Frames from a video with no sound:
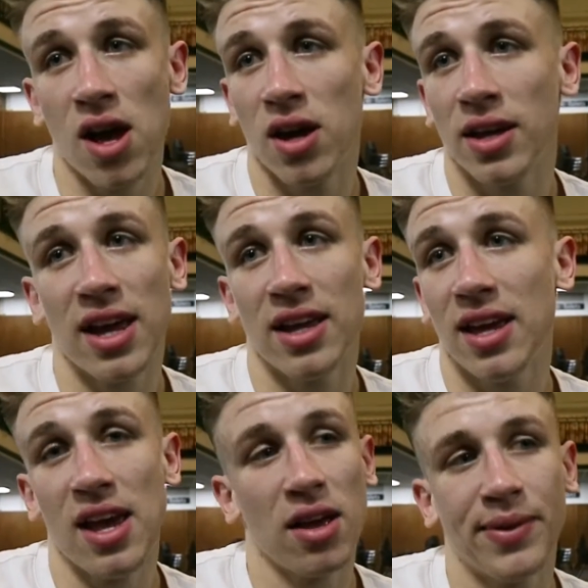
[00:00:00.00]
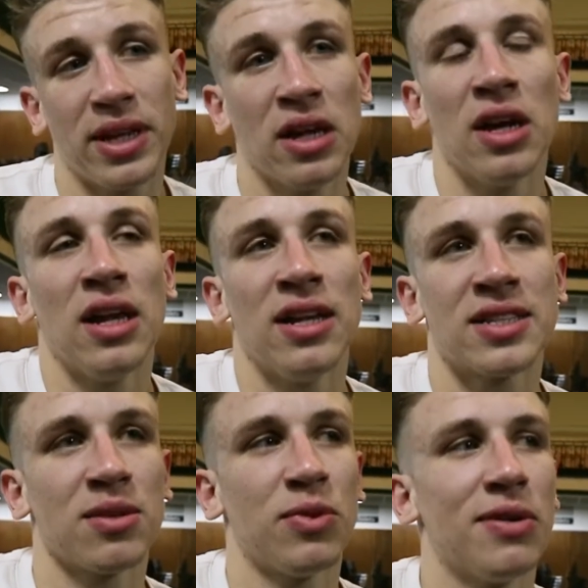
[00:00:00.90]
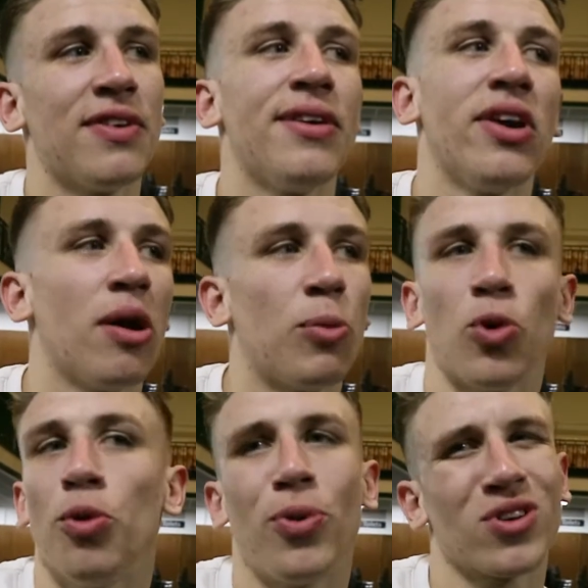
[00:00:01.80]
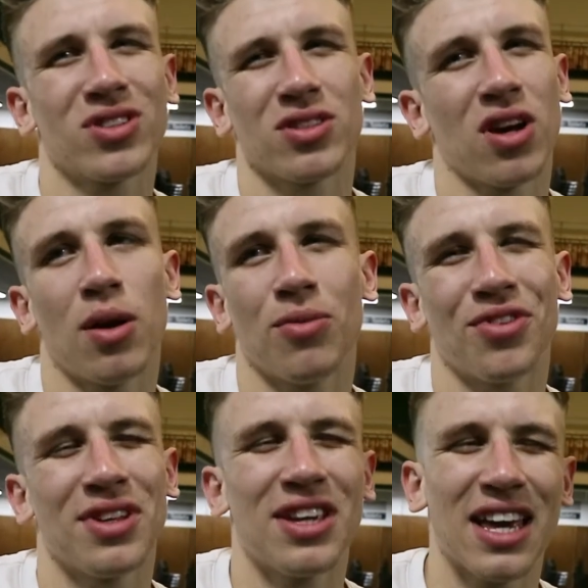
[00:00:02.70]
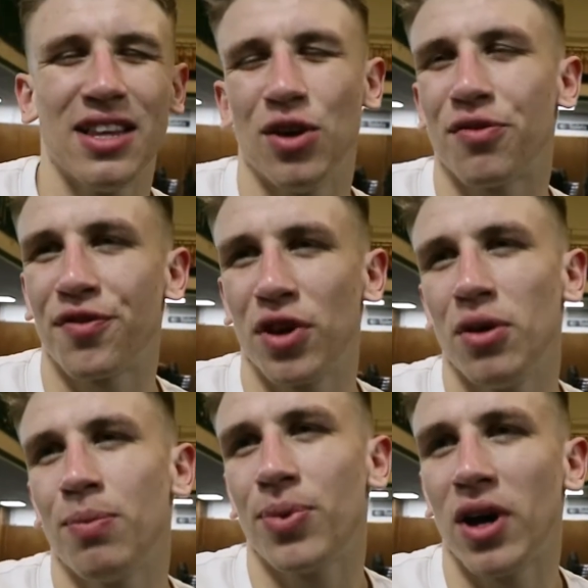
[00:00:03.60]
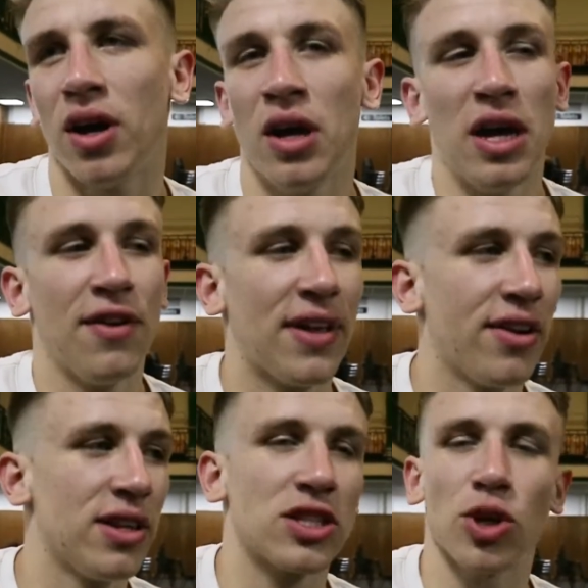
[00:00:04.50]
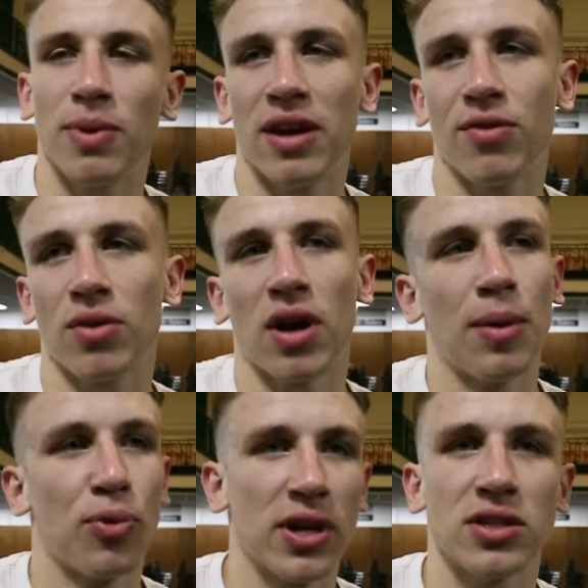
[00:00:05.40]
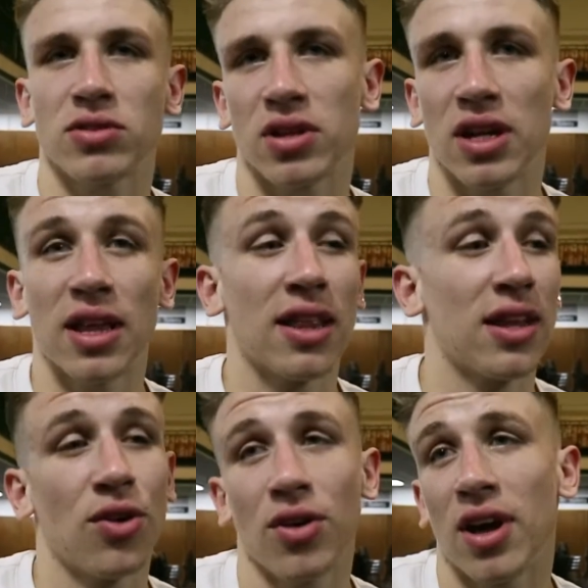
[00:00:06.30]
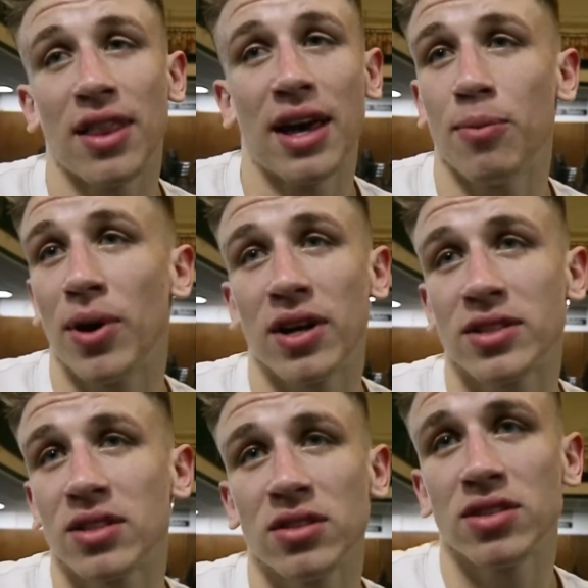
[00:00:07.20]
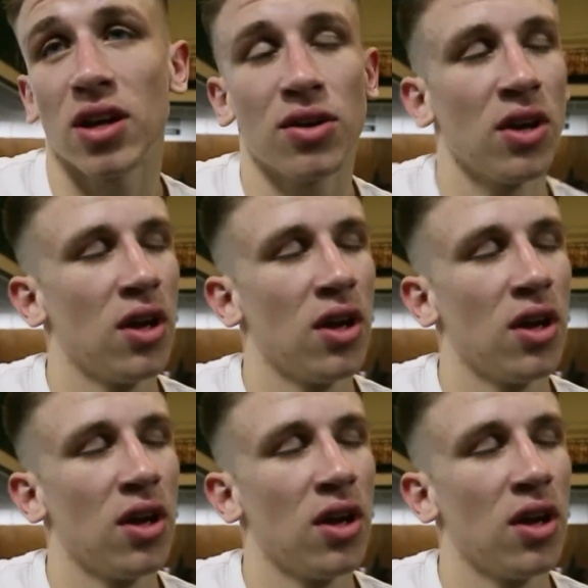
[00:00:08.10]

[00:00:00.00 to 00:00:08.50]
I mean, listen, we're very humble. All boxers are humble. You get the odd few, but if they're at their top level, like Prince or something like that, they're not like that in person. So,